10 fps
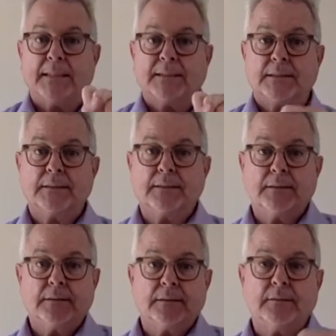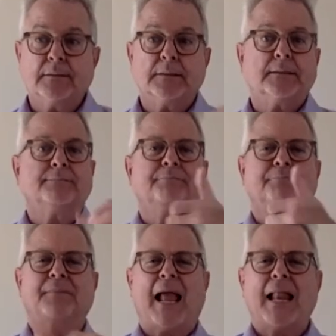or a Lyft or
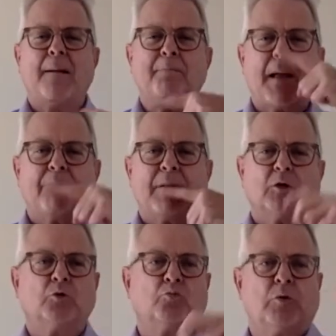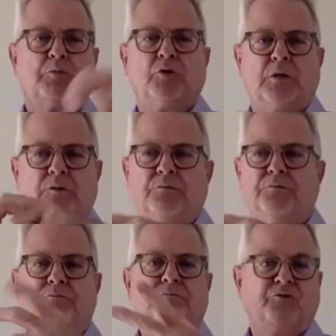taking public transportation
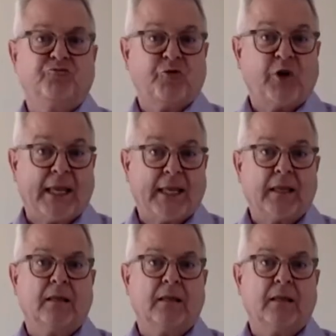on a bus,